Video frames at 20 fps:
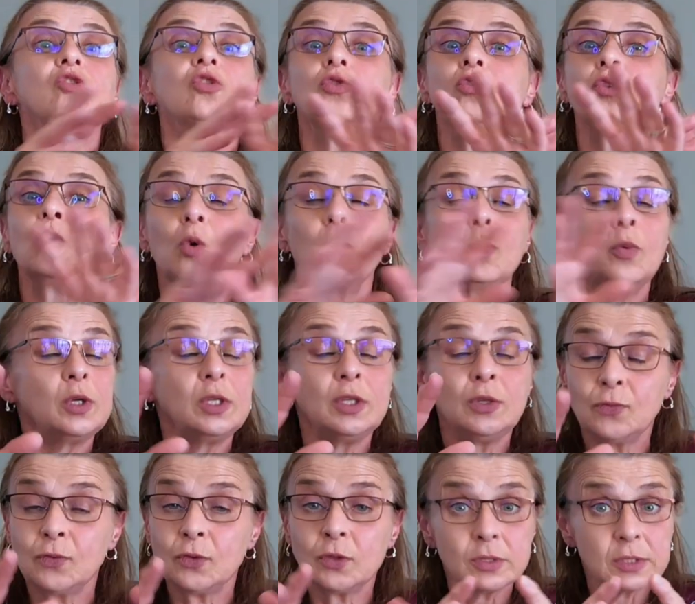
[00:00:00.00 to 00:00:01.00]
so
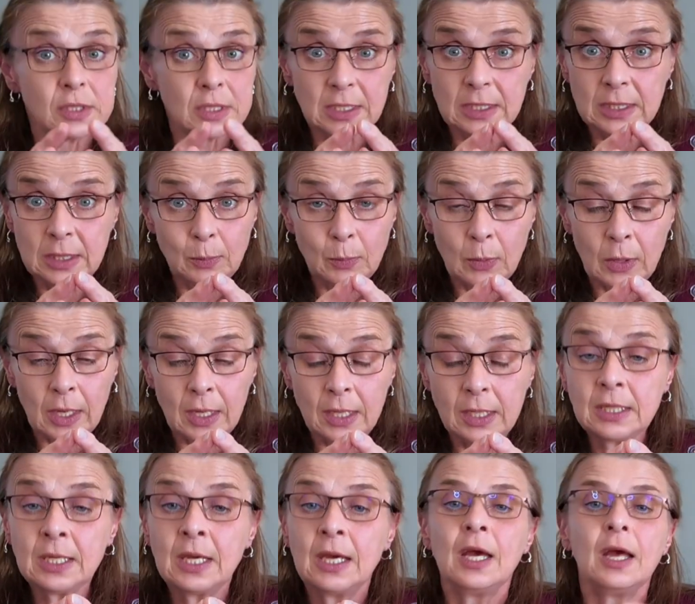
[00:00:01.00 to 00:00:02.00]
nobody feels any
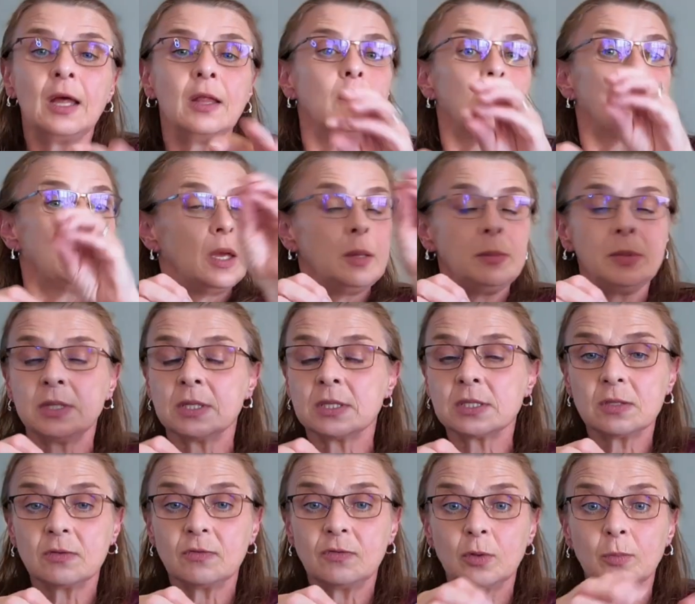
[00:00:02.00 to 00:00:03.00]
pain. The baby
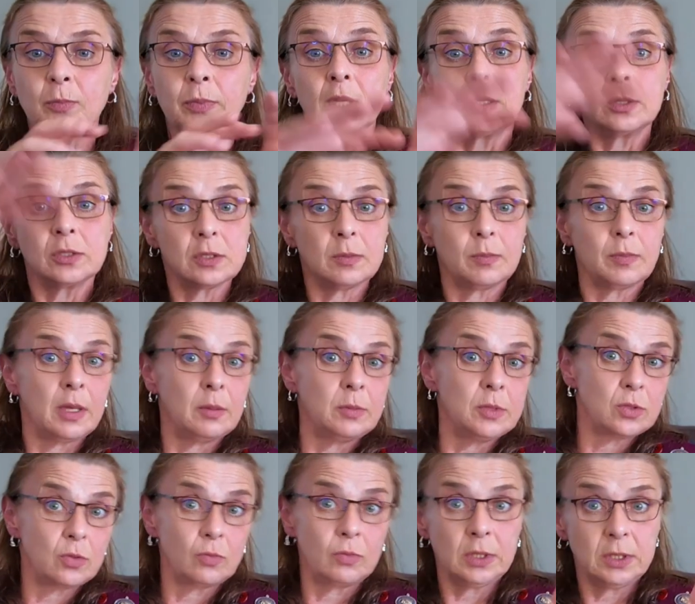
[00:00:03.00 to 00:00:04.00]
doesn't feel pain because the
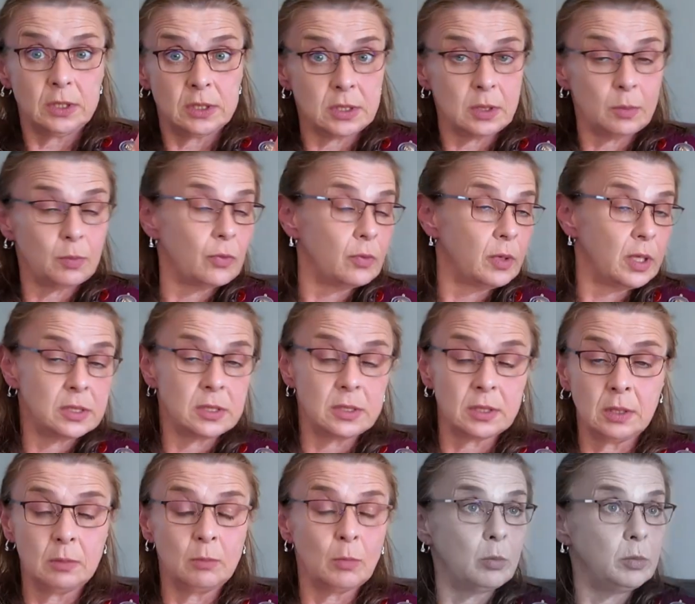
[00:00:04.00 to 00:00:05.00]
baby's already
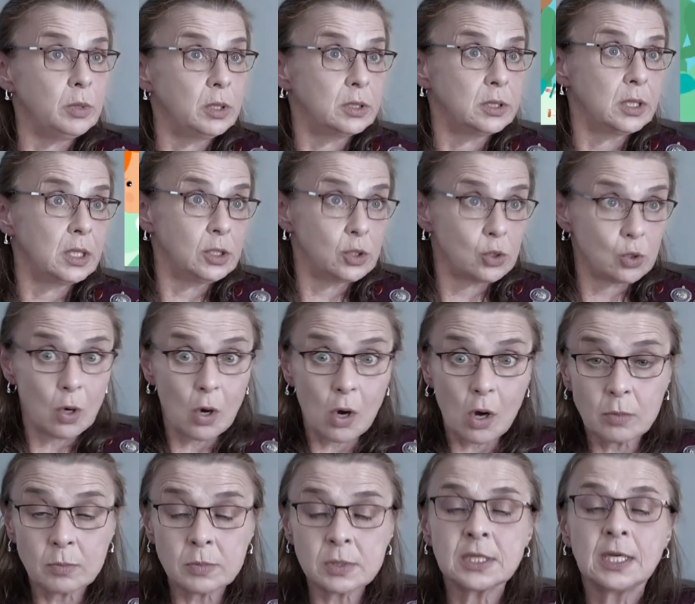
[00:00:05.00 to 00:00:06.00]
separated in mommy and daddy's
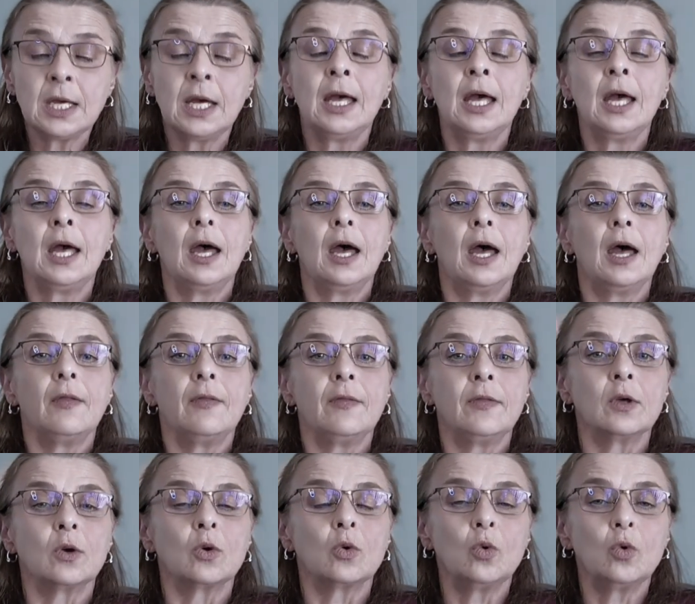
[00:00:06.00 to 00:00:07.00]
arms.
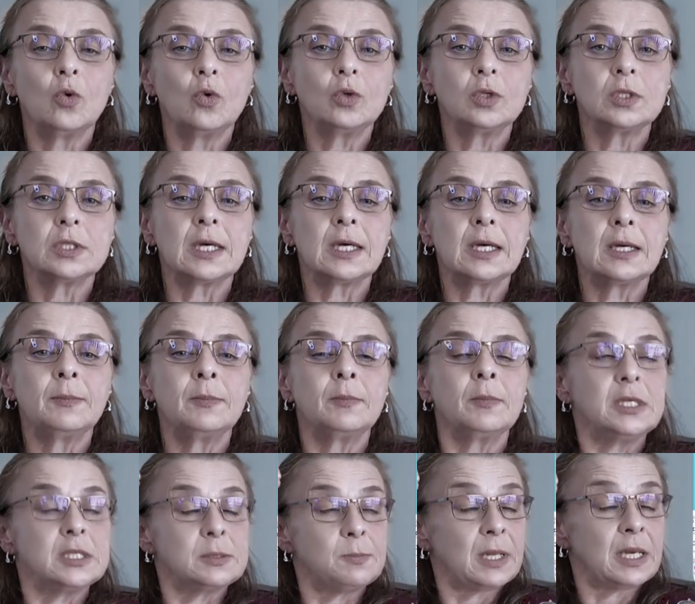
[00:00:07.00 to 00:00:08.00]
The cord
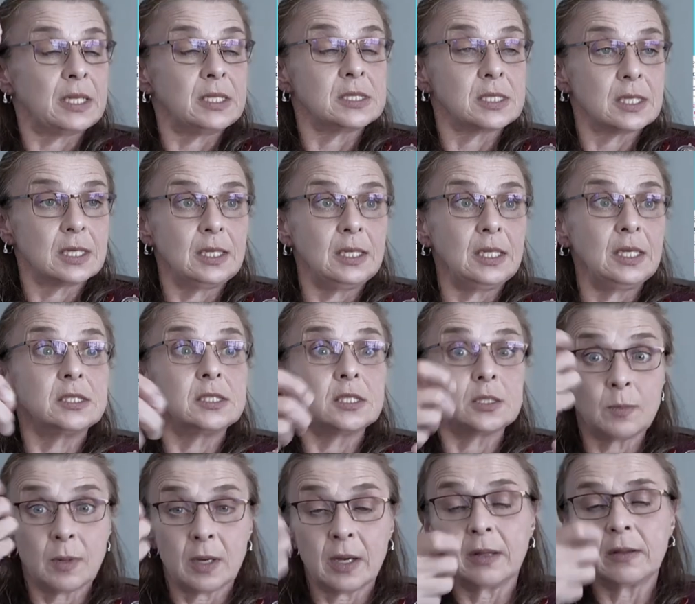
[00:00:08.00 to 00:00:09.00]
blood is
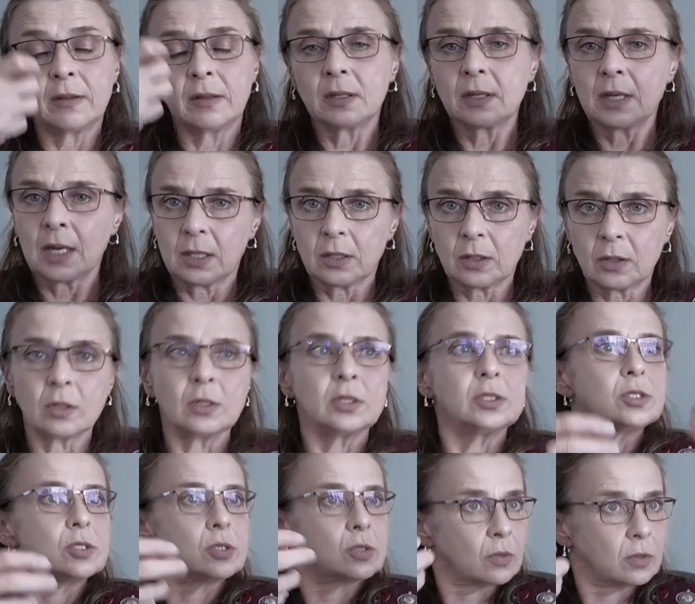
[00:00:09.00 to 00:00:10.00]
collected by the
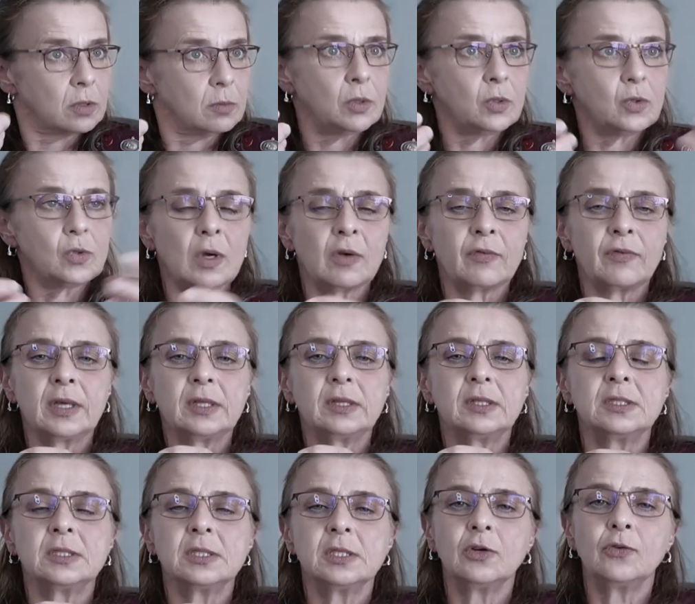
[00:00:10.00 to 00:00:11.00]
gynecologist or the midwife
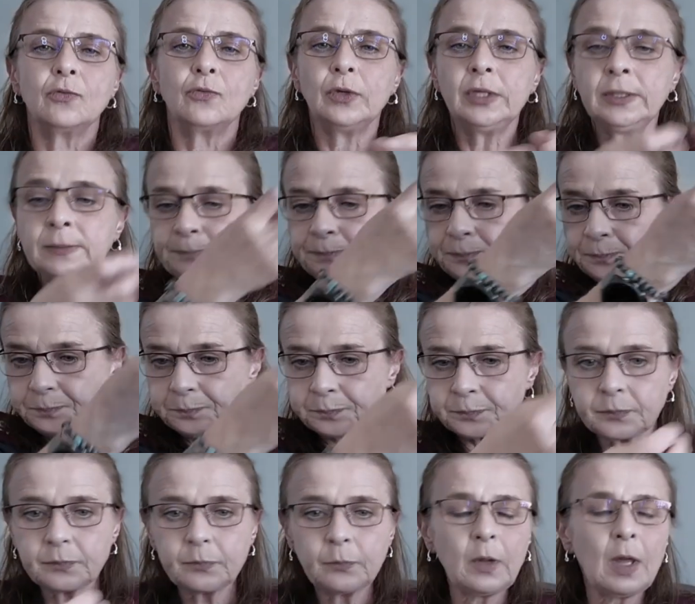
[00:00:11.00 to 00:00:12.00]
at the delivery.
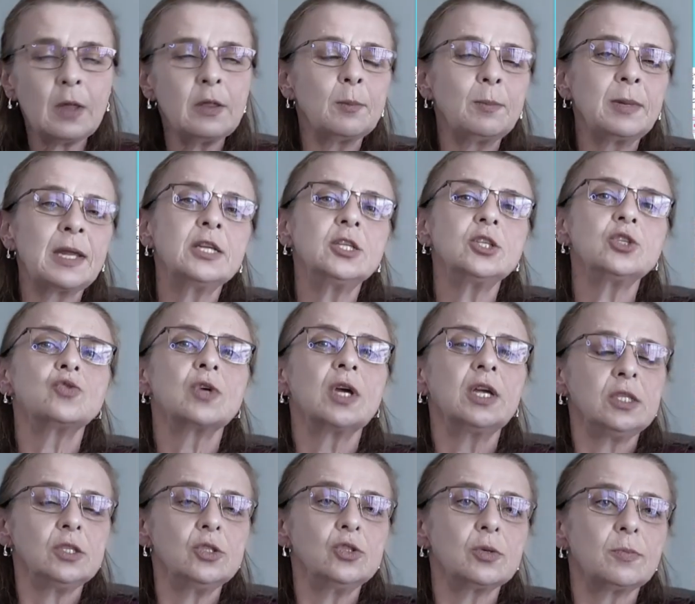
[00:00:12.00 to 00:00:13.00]
The blood is
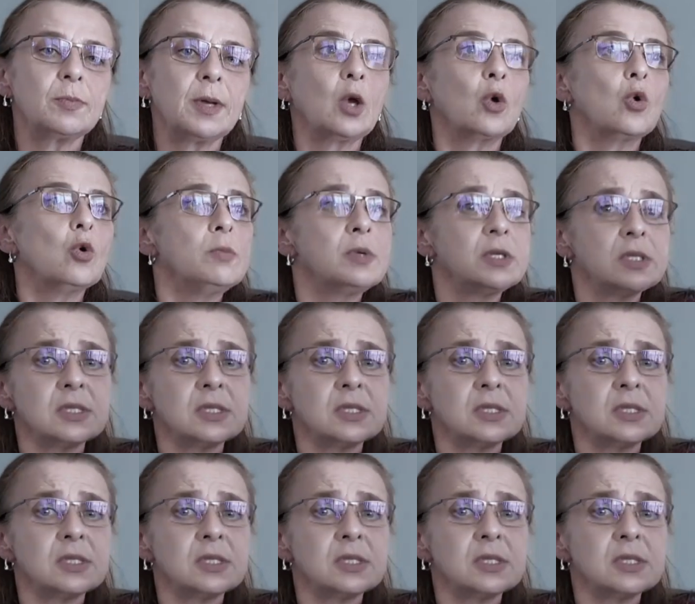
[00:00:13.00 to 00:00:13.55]
drained into a bag,